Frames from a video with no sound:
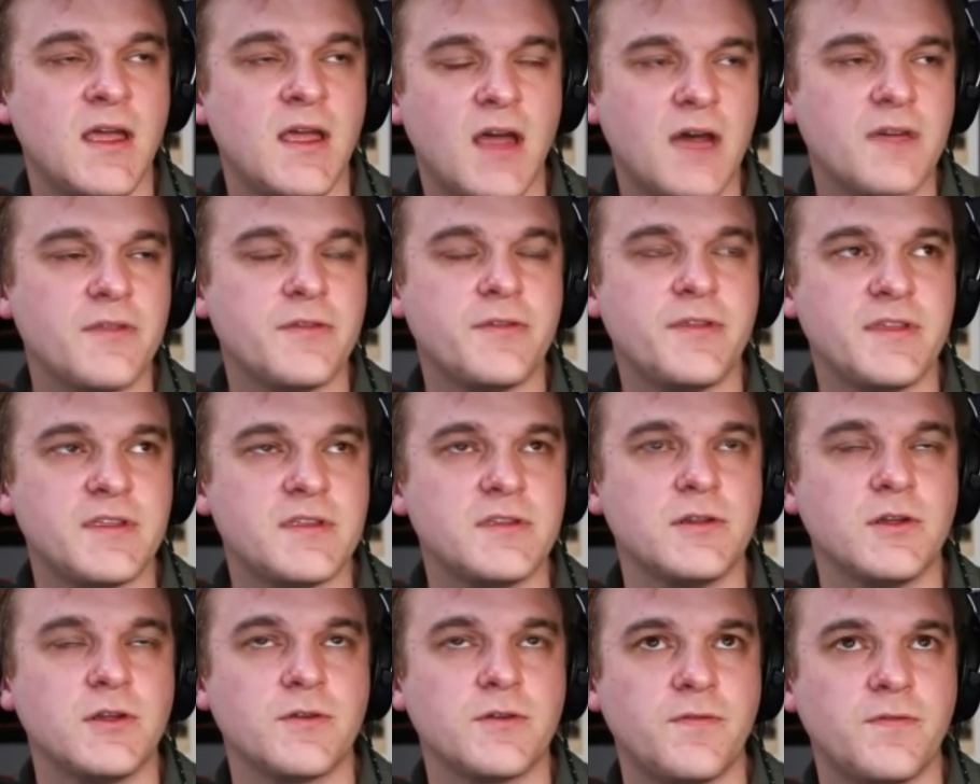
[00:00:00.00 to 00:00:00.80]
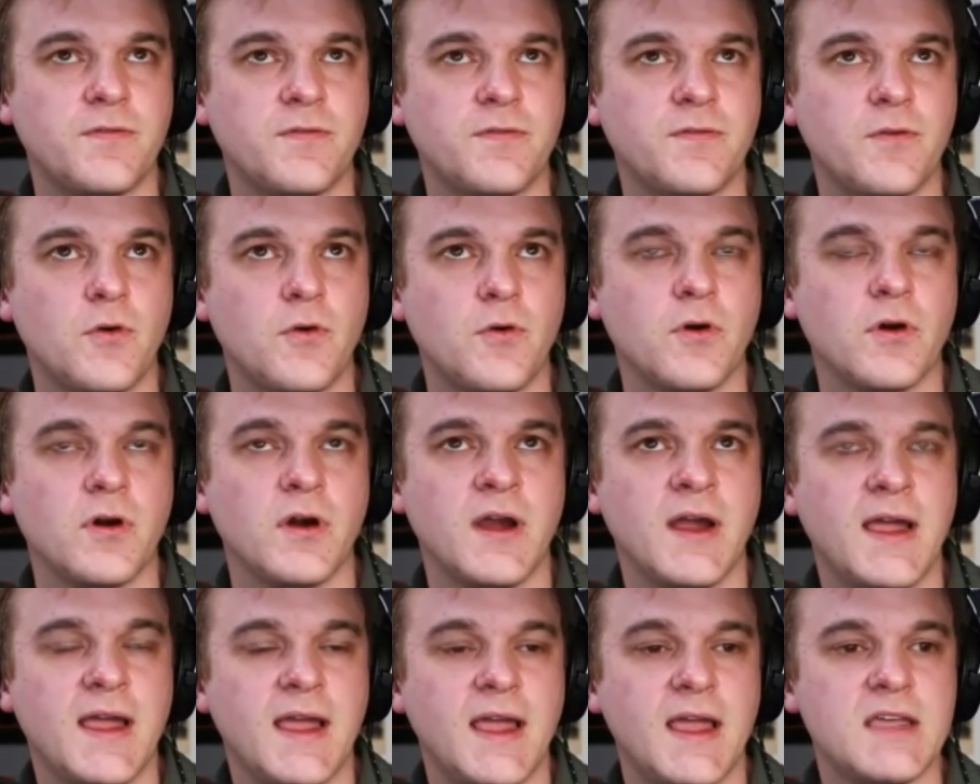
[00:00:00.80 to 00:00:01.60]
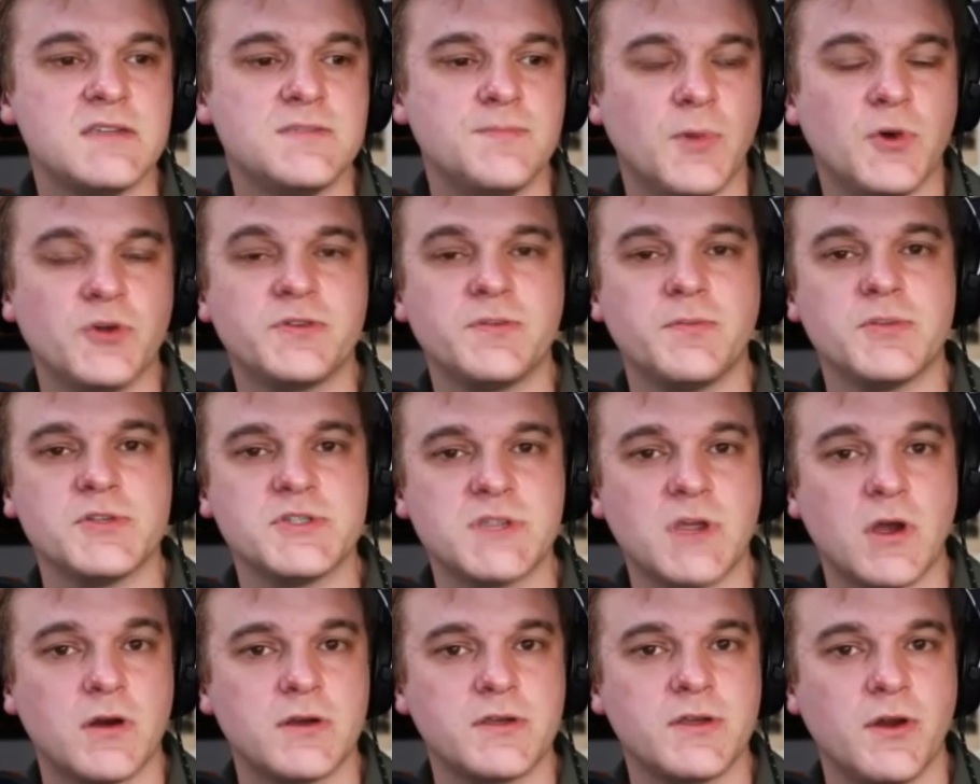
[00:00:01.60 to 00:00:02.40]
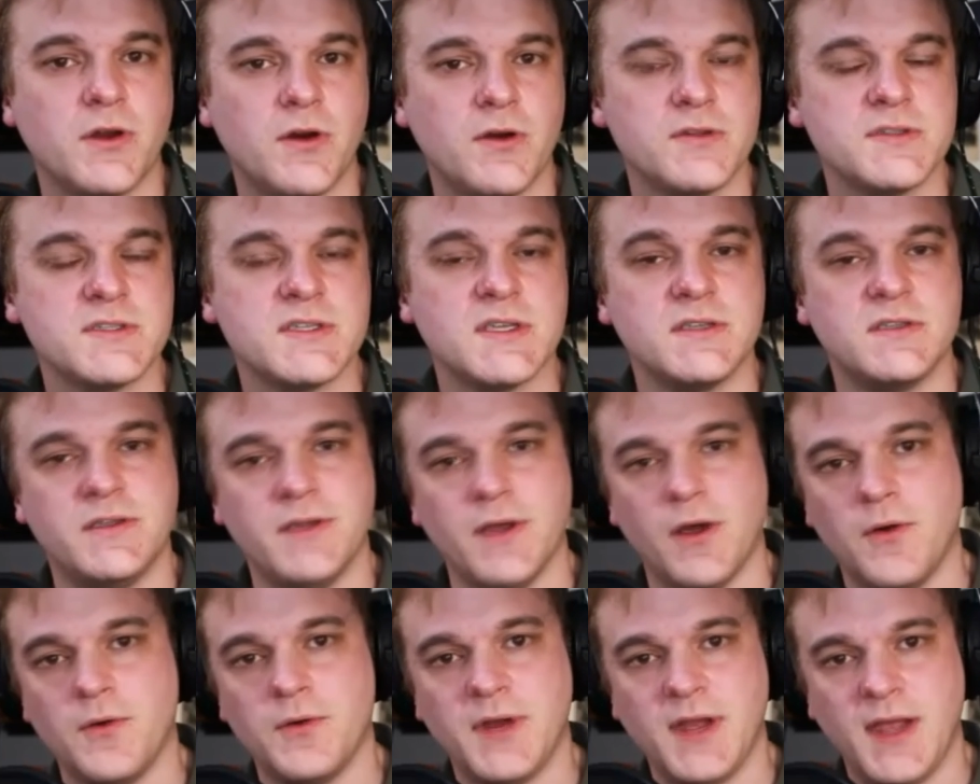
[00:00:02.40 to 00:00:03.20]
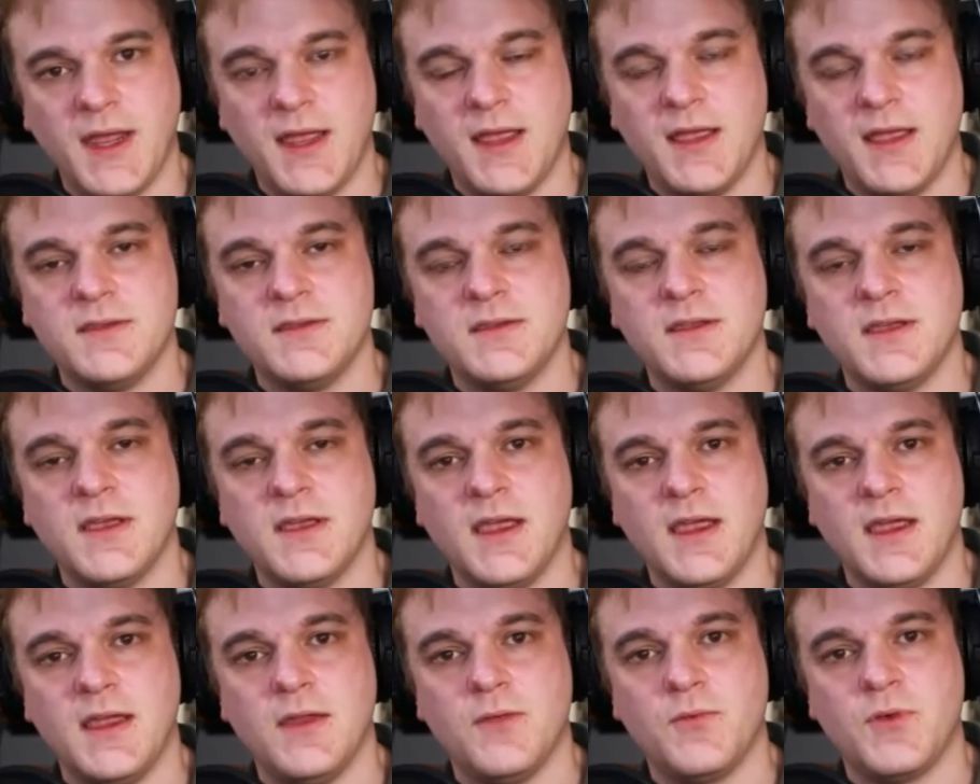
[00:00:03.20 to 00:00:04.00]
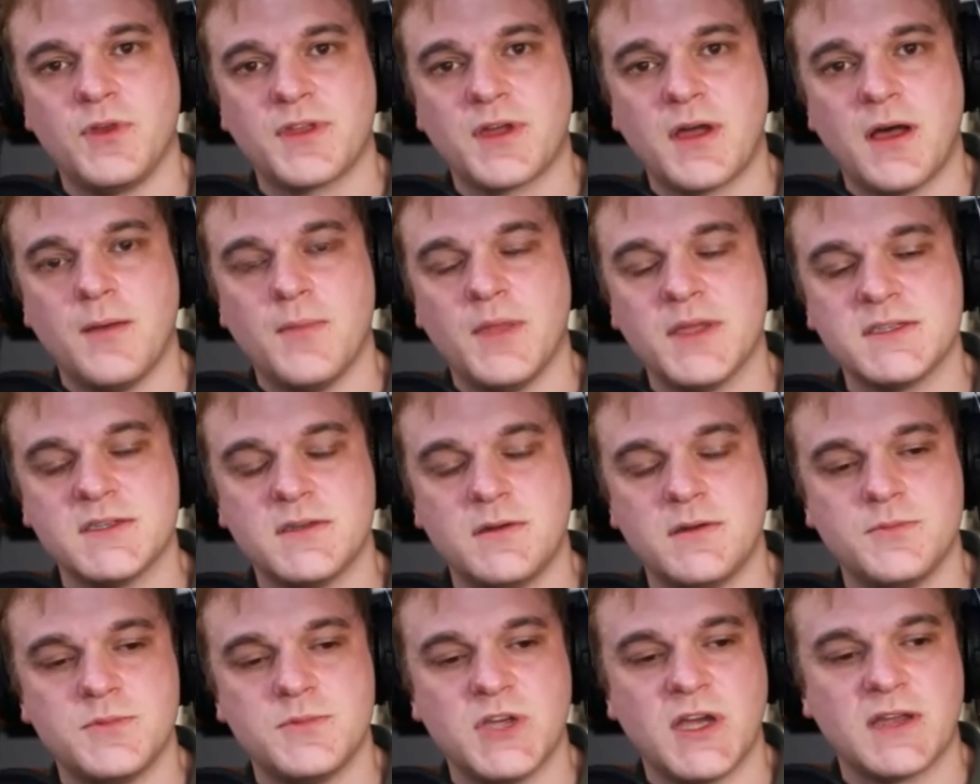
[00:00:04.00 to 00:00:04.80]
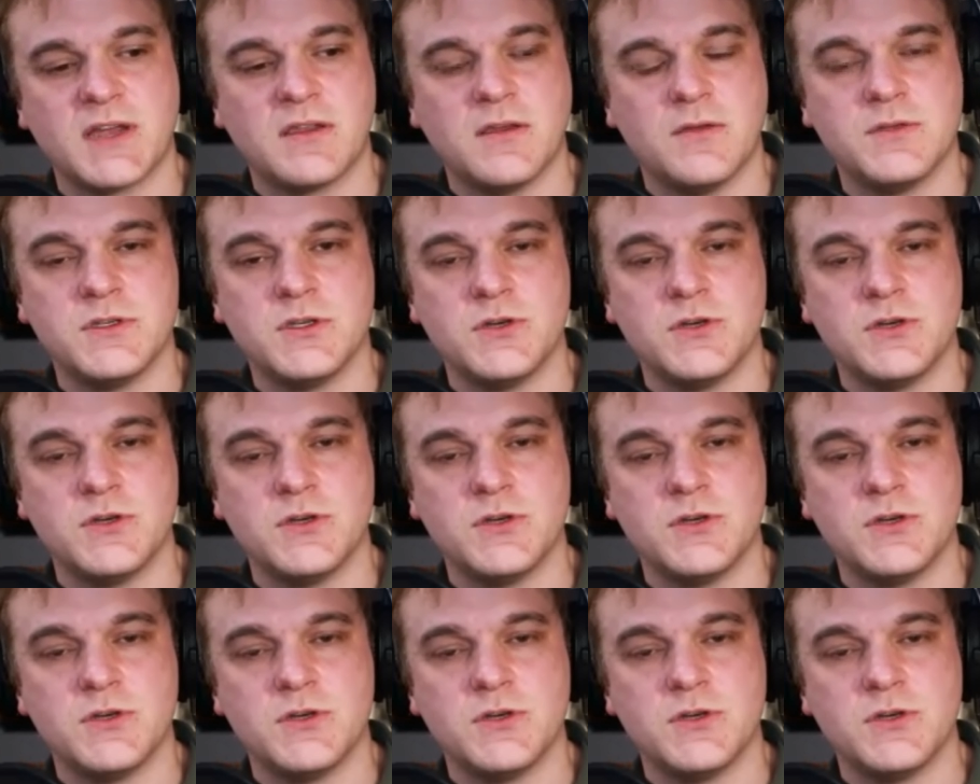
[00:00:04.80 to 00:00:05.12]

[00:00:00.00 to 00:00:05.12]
other thing to look for is multiple star turns that don't end in, with combats and objectives.